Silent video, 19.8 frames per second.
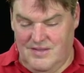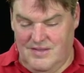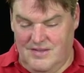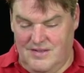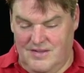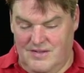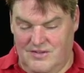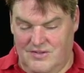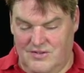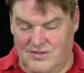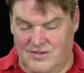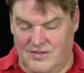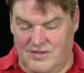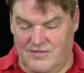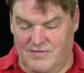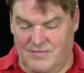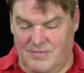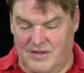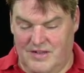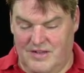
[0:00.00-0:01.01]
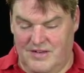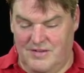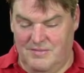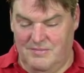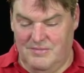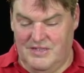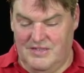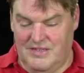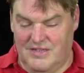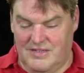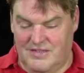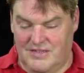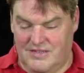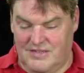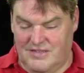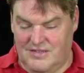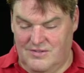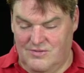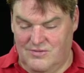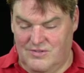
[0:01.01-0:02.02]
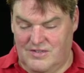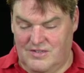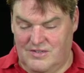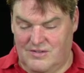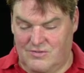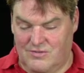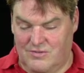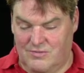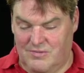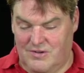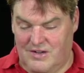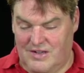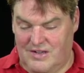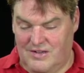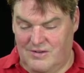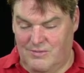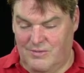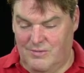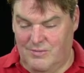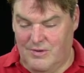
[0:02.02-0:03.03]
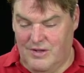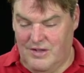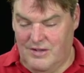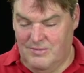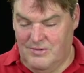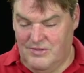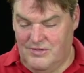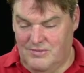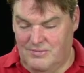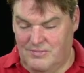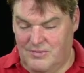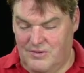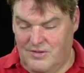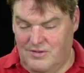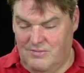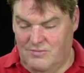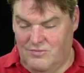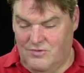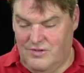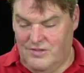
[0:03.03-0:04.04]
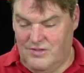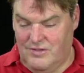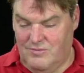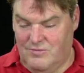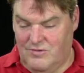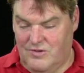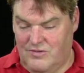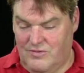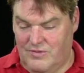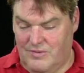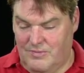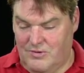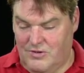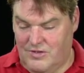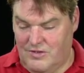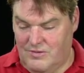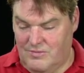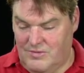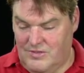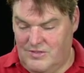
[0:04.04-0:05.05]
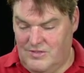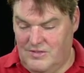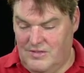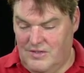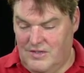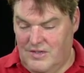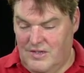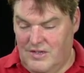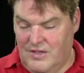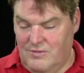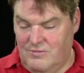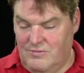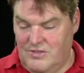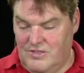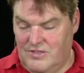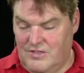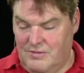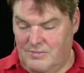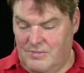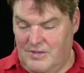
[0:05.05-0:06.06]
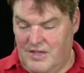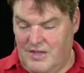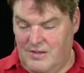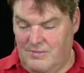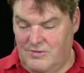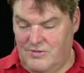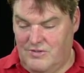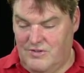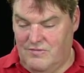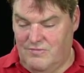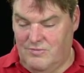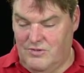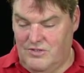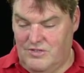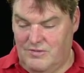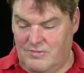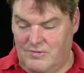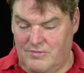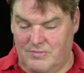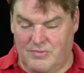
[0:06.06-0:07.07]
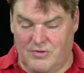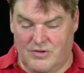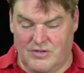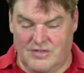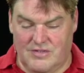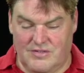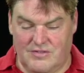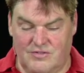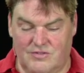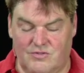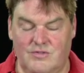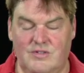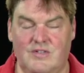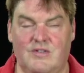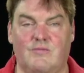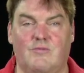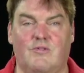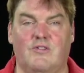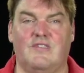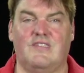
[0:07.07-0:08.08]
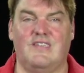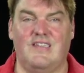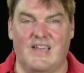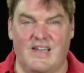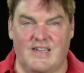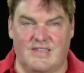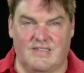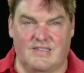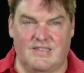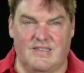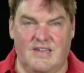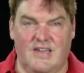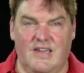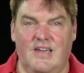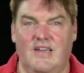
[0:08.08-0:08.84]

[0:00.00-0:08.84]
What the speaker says: Alternative plan. In beta testing, using the Chrome client, we were able to pull in more than one reporter. Will we still be able to have multiple reporters on screen at once? Yes.